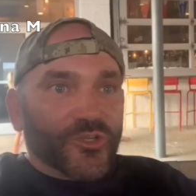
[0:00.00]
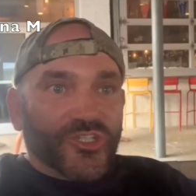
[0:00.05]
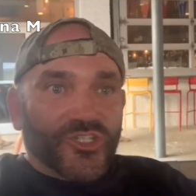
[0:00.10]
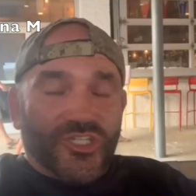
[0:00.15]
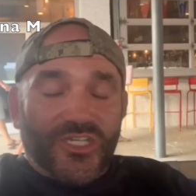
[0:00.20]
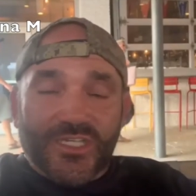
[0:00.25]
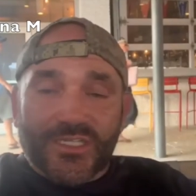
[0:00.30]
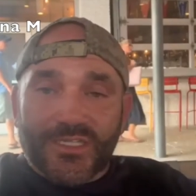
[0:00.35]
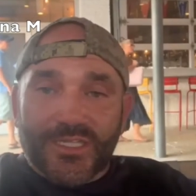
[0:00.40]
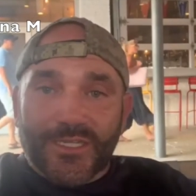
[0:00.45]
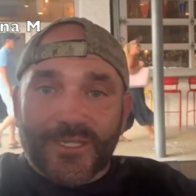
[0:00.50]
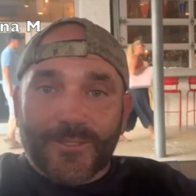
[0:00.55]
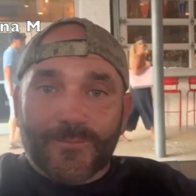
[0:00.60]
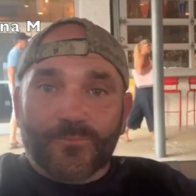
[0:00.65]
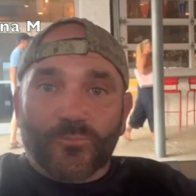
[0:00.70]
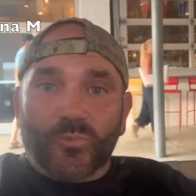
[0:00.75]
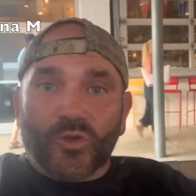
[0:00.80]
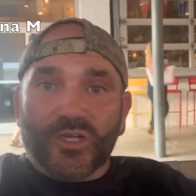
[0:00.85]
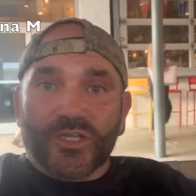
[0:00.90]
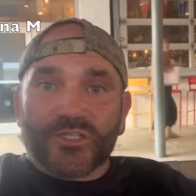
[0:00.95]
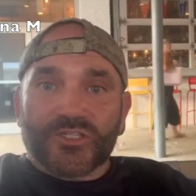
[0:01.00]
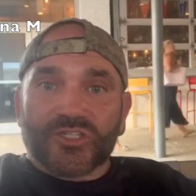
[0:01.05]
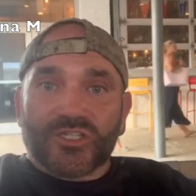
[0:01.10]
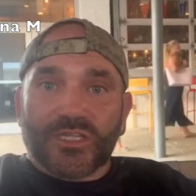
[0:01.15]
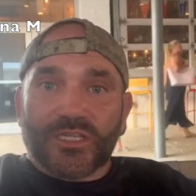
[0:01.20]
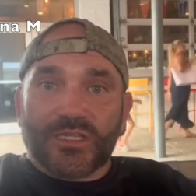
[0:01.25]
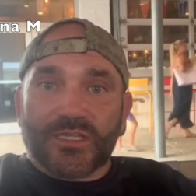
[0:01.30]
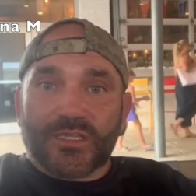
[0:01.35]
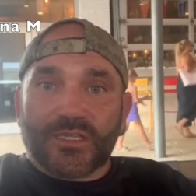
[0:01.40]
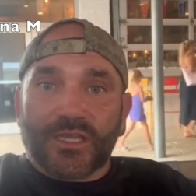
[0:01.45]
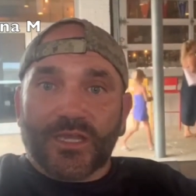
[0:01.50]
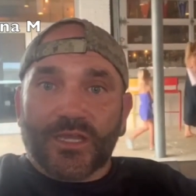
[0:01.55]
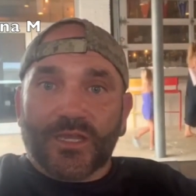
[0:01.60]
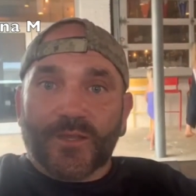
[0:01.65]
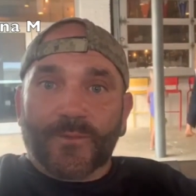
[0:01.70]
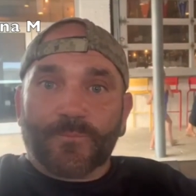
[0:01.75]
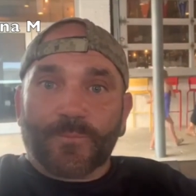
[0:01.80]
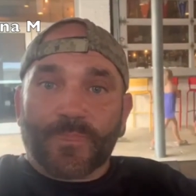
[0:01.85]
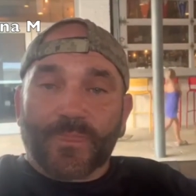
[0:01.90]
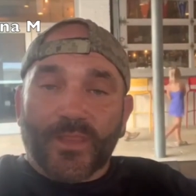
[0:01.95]
What she did was
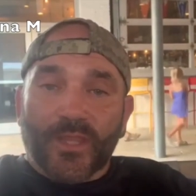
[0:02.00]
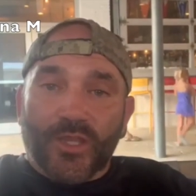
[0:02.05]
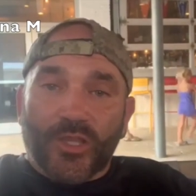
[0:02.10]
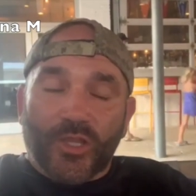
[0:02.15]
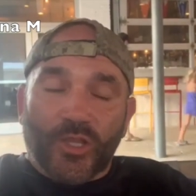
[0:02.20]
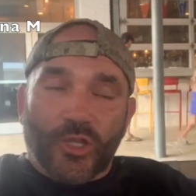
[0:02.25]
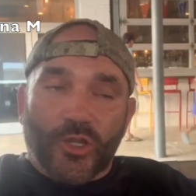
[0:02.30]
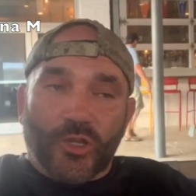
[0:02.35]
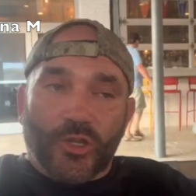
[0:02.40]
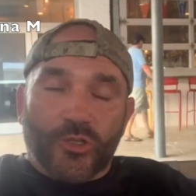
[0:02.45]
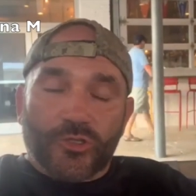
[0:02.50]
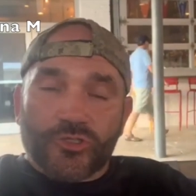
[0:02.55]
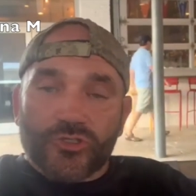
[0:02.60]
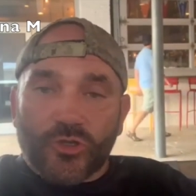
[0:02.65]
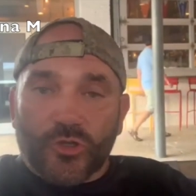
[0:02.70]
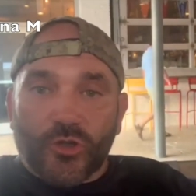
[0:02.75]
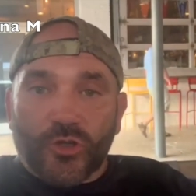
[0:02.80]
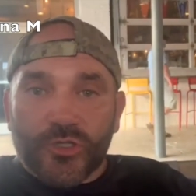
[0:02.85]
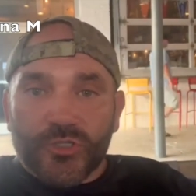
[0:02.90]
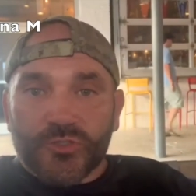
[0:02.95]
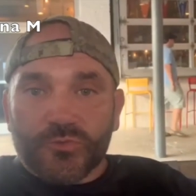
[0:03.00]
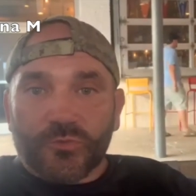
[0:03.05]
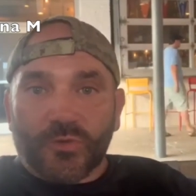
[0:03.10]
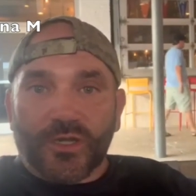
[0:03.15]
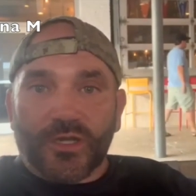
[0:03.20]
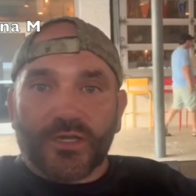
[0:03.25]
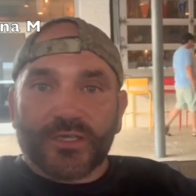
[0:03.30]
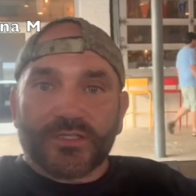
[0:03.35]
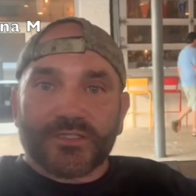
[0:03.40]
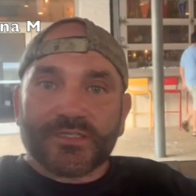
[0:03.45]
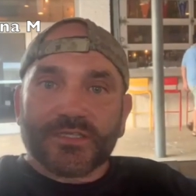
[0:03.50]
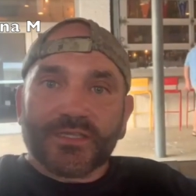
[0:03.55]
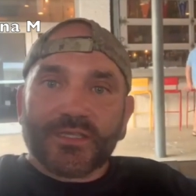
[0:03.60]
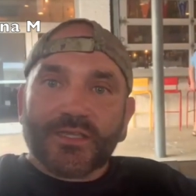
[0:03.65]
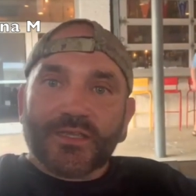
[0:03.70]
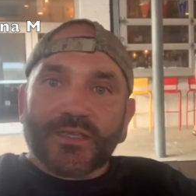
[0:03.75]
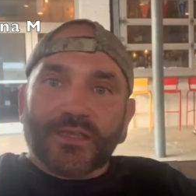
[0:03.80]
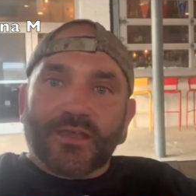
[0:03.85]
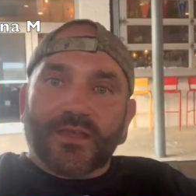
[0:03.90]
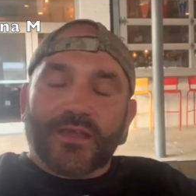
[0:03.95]
her charge was
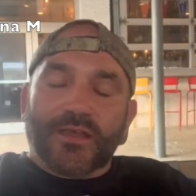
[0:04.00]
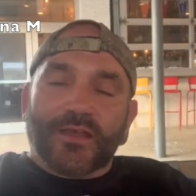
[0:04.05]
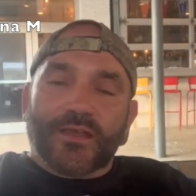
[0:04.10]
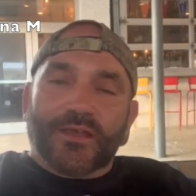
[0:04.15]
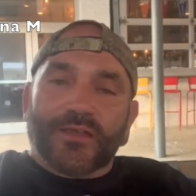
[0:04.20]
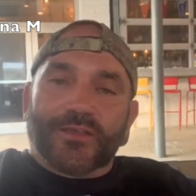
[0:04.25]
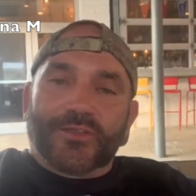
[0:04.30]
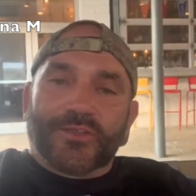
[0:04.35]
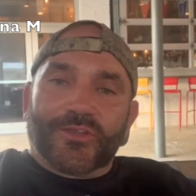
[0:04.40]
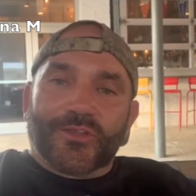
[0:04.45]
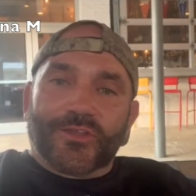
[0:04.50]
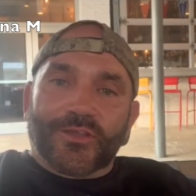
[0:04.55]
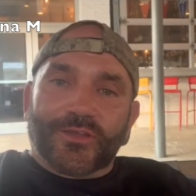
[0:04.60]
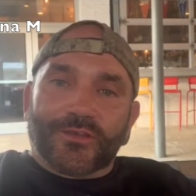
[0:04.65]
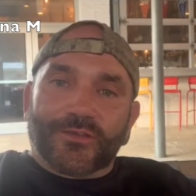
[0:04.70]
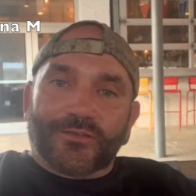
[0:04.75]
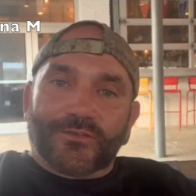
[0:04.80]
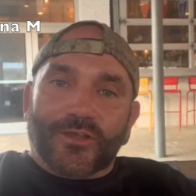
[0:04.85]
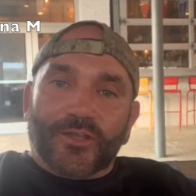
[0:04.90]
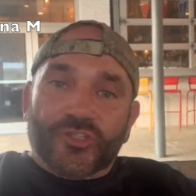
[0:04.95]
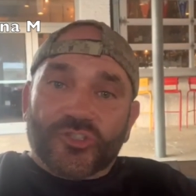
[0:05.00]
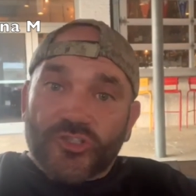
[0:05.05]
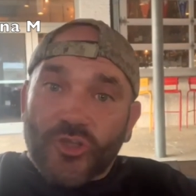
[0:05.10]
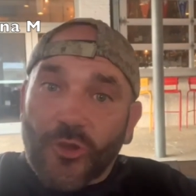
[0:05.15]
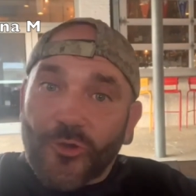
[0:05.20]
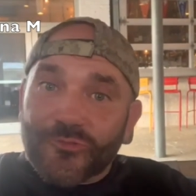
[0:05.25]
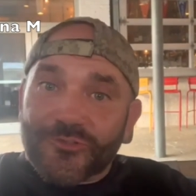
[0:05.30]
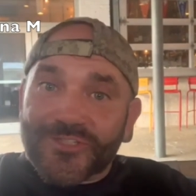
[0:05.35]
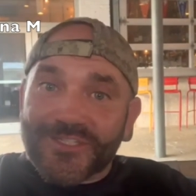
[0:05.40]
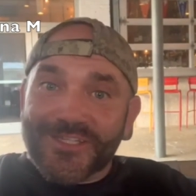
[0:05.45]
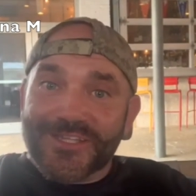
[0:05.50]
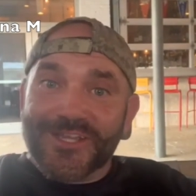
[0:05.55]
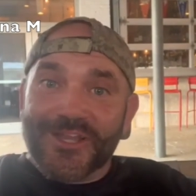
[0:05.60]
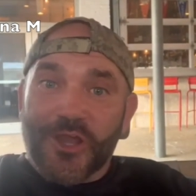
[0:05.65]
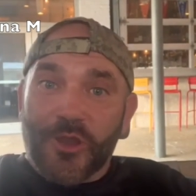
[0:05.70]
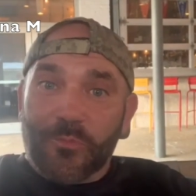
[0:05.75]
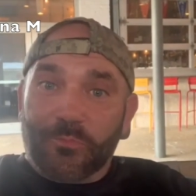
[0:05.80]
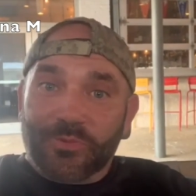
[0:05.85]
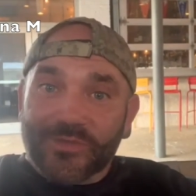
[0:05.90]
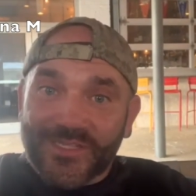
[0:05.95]

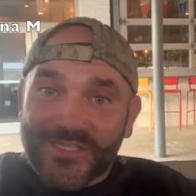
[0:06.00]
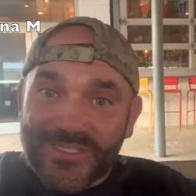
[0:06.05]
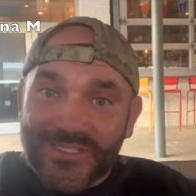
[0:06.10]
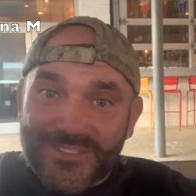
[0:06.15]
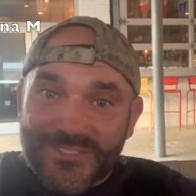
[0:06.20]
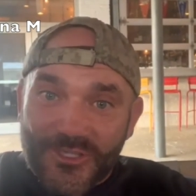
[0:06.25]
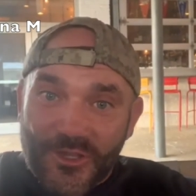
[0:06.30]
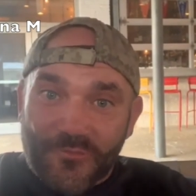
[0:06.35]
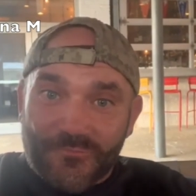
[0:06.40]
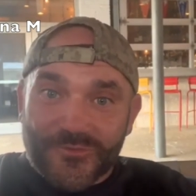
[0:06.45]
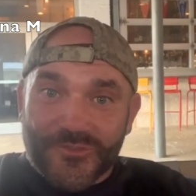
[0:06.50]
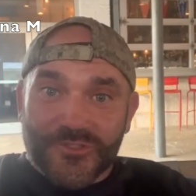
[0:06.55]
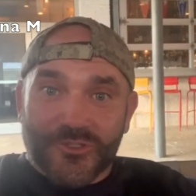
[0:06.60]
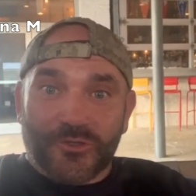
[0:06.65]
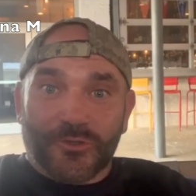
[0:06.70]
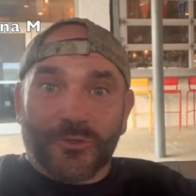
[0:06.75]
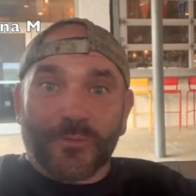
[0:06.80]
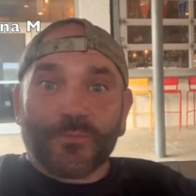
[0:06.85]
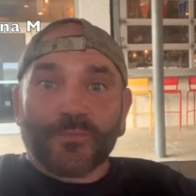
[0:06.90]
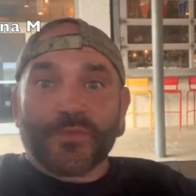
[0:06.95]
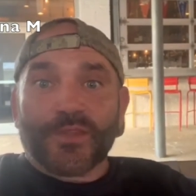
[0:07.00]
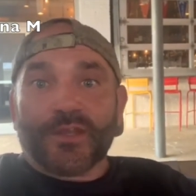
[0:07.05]
assaulting a police officer.